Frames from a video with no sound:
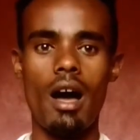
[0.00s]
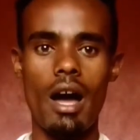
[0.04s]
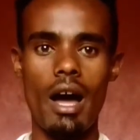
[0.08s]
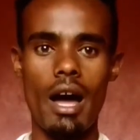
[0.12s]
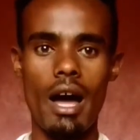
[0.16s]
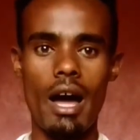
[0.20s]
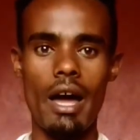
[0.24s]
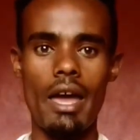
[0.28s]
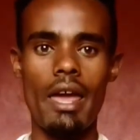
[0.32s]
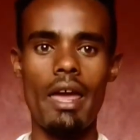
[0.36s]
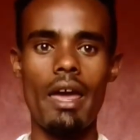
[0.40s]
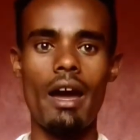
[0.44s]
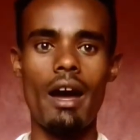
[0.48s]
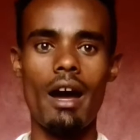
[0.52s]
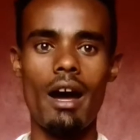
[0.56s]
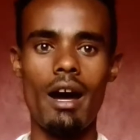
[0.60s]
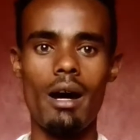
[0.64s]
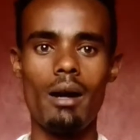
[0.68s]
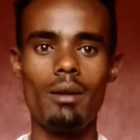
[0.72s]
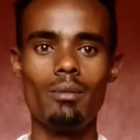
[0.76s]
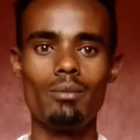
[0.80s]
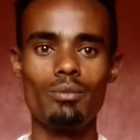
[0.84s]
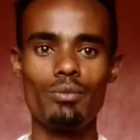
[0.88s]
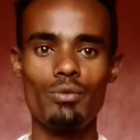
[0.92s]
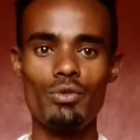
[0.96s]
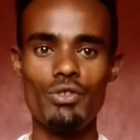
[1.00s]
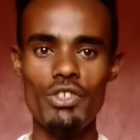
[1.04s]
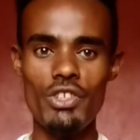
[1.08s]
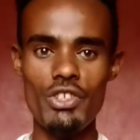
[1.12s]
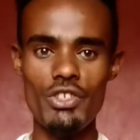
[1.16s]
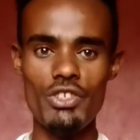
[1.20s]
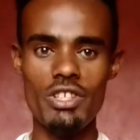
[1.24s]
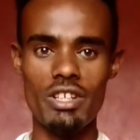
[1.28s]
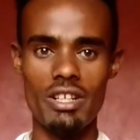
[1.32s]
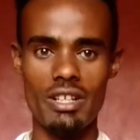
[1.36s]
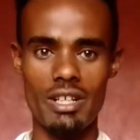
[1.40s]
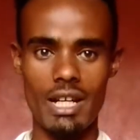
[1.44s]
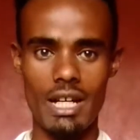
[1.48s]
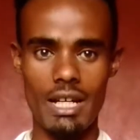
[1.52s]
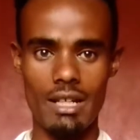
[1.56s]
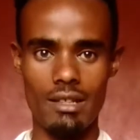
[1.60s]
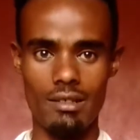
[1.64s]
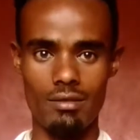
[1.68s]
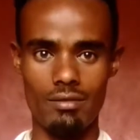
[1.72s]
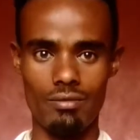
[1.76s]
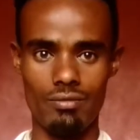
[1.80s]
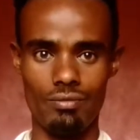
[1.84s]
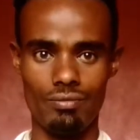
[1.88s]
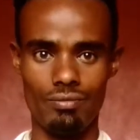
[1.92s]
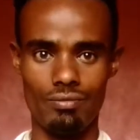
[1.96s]
I am teaching
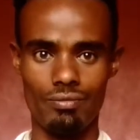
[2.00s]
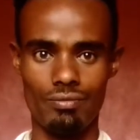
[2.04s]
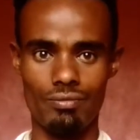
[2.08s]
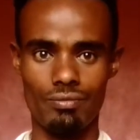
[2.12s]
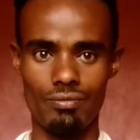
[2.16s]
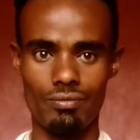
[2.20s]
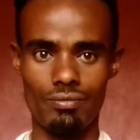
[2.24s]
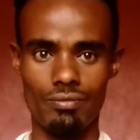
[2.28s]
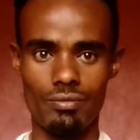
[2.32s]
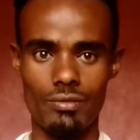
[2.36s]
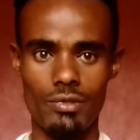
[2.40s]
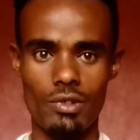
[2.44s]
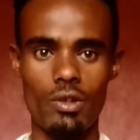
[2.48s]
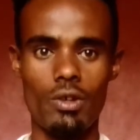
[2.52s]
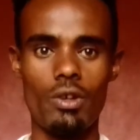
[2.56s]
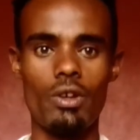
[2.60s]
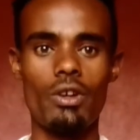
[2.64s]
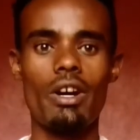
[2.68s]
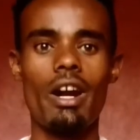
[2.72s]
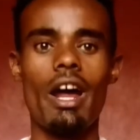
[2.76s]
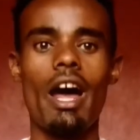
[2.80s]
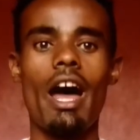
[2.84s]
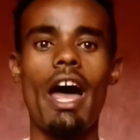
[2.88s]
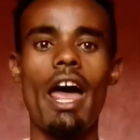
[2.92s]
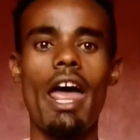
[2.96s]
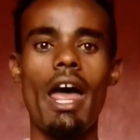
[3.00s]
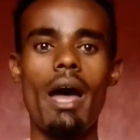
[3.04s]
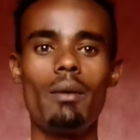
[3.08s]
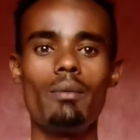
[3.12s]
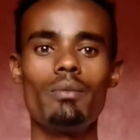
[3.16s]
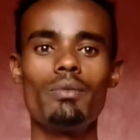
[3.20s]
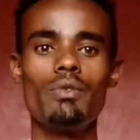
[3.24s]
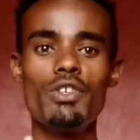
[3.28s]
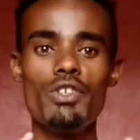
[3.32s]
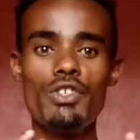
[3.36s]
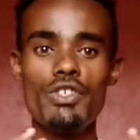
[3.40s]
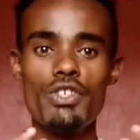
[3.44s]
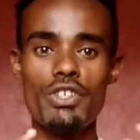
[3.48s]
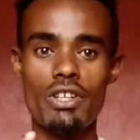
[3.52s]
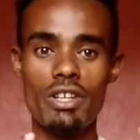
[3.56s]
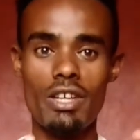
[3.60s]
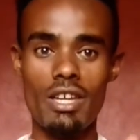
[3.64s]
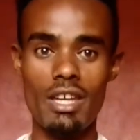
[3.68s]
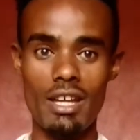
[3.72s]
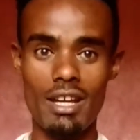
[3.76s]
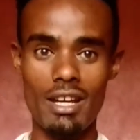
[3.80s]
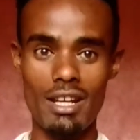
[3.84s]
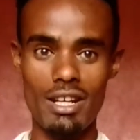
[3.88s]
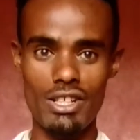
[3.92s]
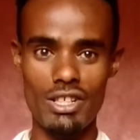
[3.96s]
now, or I am teaching
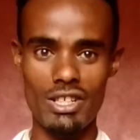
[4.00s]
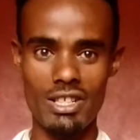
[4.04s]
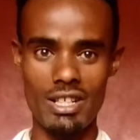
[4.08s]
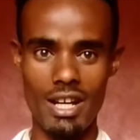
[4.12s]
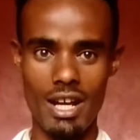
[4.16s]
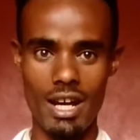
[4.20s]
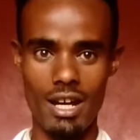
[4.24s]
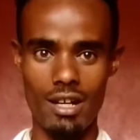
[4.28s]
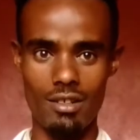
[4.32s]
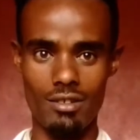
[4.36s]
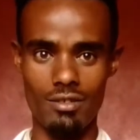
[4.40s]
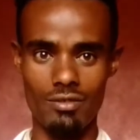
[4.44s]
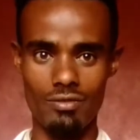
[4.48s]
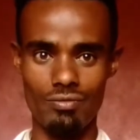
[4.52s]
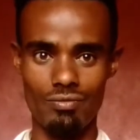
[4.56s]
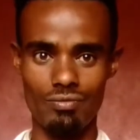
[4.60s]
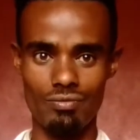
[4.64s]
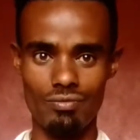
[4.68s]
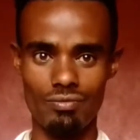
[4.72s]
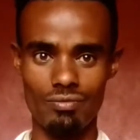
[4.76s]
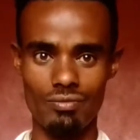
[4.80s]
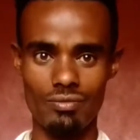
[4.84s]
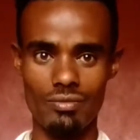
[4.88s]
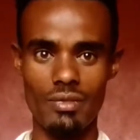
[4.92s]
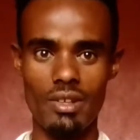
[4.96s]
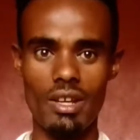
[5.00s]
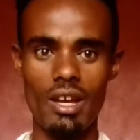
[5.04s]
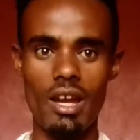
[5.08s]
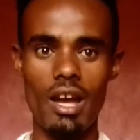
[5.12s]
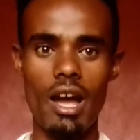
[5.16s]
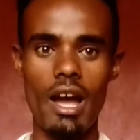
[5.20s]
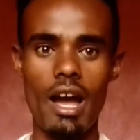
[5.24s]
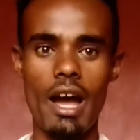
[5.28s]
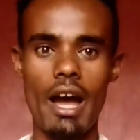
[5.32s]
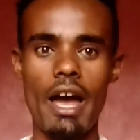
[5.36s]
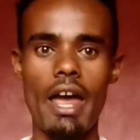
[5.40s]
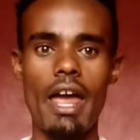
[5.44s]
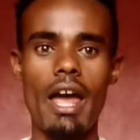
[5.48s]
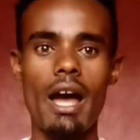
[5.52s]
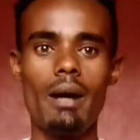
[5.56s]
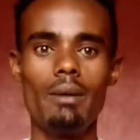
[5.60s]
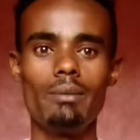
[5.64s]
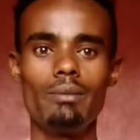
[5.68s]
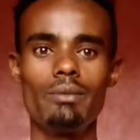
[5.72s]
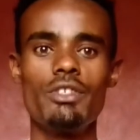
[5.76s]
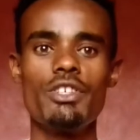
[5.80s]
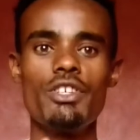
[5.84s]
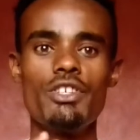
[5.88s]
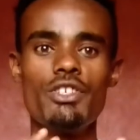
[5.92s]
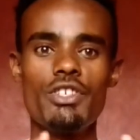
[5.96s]
English now. I
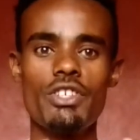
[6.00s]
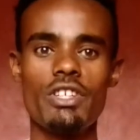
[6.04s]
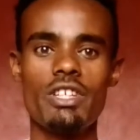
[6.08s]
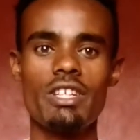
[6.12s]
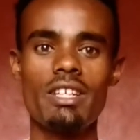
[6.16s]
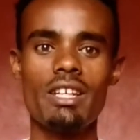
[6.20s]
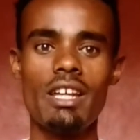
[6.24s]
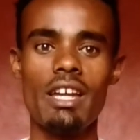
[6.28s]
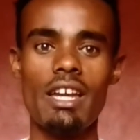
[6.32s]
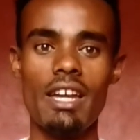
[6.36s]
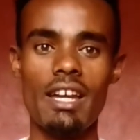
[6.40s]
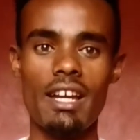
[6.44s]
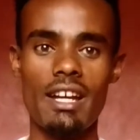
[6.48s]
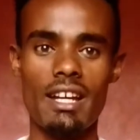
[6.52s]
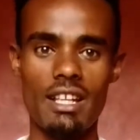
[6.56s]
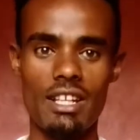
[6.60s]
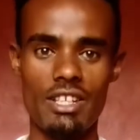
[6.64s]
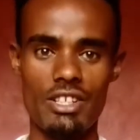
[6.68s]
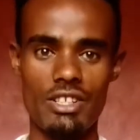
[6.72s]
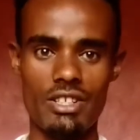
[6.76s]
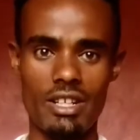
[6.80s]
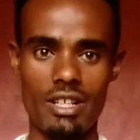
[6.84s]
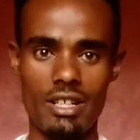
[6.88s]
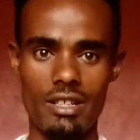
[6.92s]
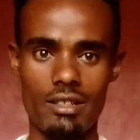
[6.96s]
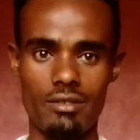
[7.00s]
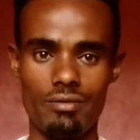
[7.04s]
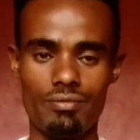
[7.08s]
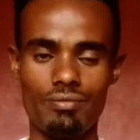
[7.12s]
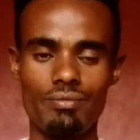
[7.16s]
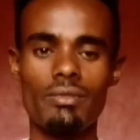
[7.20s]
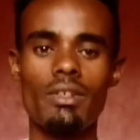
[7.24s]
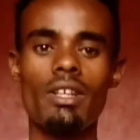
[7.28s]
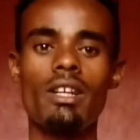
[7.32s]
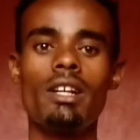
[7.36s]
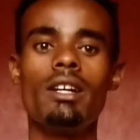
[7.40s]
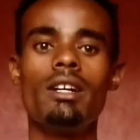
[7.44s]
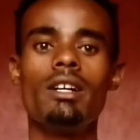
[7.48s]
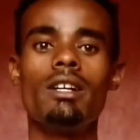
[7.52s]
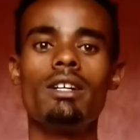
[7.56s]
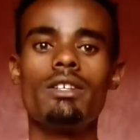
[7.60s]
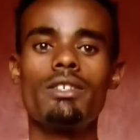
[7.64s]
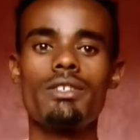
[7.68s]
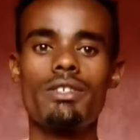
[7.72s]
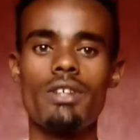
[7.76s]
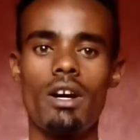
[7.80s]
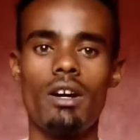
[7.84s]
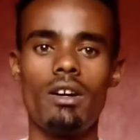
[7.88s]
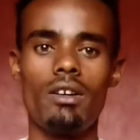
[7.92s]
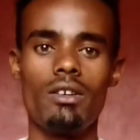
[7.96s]
am teaching English now.
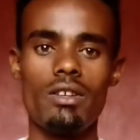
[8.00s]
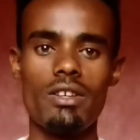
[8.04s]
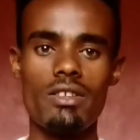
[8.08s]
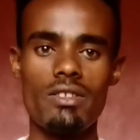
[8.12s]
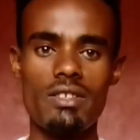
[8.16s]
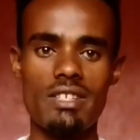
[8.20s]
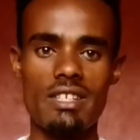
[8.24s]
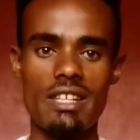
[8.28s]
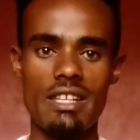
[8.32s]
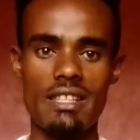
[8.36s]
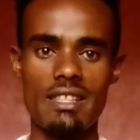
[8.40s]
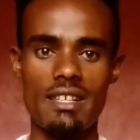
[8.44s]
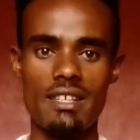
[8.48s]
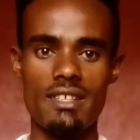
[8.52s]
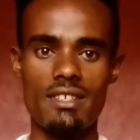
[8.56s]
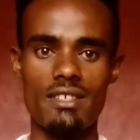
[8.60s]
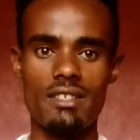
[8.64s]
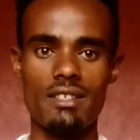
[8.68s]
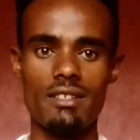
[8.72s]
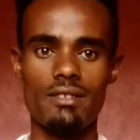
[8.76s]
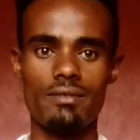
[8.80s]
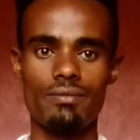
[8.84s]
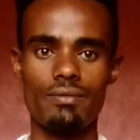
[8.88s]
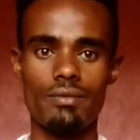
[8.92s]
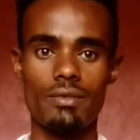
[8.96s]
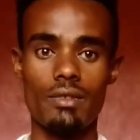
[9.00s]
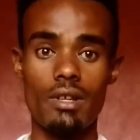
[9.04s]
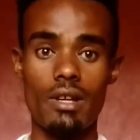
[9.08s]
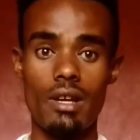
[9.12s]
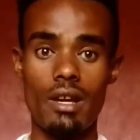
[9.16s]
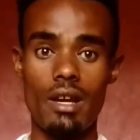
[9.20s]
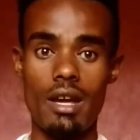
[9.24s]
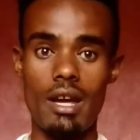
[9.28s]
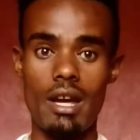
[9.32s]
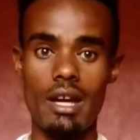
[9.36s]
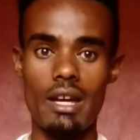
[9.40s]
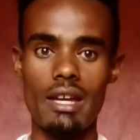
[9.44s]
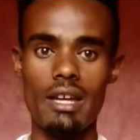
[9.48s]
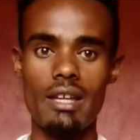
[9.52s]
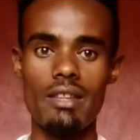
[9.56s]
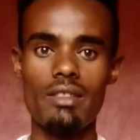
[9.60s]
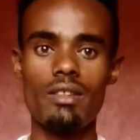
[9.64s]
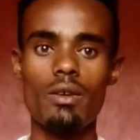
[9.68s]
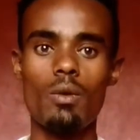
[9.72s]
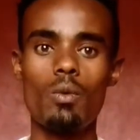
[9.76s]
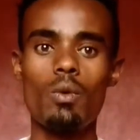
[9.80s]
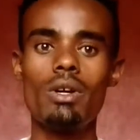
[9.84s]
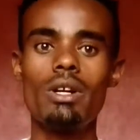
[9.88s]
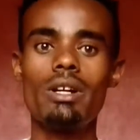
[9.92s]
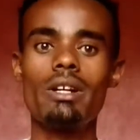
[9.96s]
So in this sentence, again
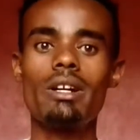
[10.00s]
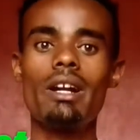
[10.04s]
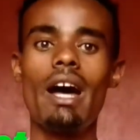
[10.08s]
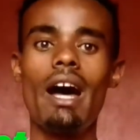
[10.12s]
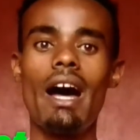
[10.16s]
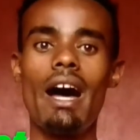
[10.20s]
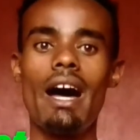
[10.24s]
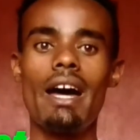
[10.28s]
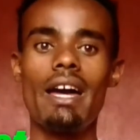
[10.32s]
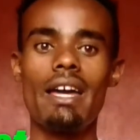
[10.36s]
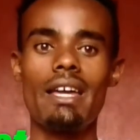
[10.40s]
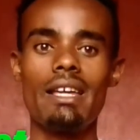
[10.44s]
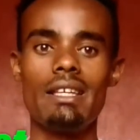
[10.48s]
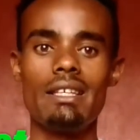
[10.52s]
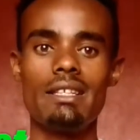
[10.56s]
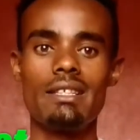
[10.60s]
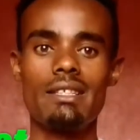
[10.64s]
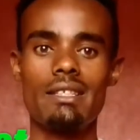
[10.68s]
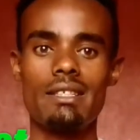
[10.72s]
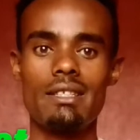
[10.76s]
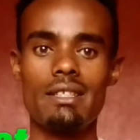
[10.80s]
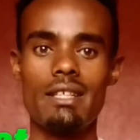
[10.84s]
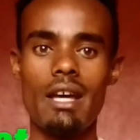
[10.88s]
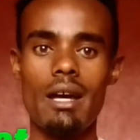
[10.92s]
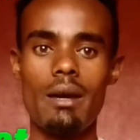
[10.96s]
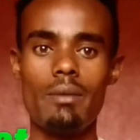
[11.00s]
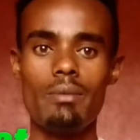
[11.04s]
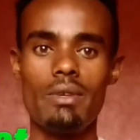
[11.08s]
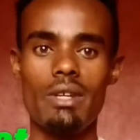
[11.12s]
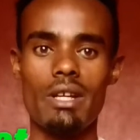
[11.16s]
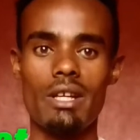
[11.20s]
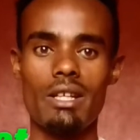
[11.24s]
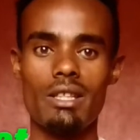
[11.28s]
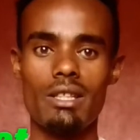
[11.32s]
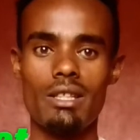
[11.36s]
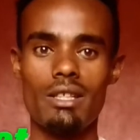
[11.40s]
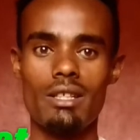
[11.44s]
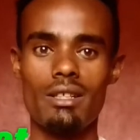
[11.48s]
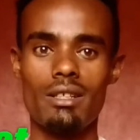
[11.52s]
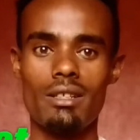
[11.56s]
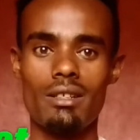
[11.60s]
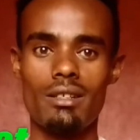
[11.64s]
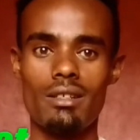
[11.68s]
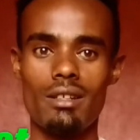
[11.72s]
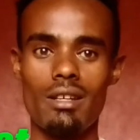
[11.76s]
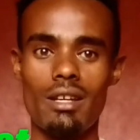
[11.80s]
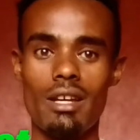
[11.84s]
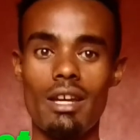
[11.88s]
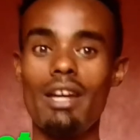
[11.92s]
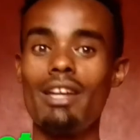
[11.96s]
the word I is subject
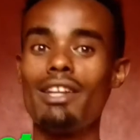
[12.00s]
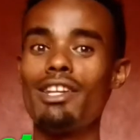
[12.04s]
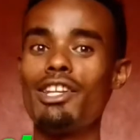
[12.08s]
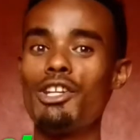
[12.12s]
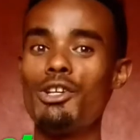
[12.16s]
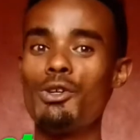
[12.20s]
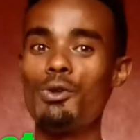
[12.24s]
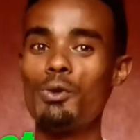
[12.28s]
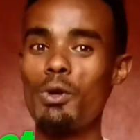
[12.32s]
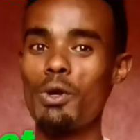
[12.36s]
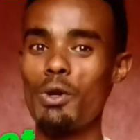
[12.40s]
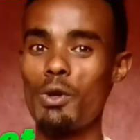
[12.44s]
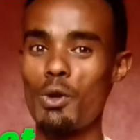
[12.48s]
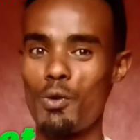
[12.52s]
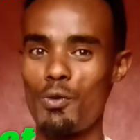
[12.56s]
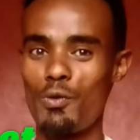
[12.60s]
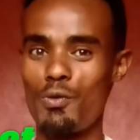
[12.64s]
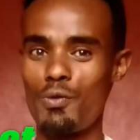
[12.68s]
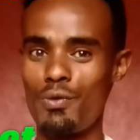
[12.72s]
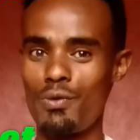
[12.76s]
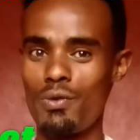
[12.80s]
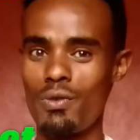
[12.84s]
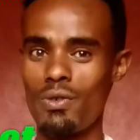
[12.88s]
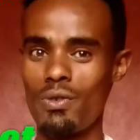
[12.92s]
and the doer of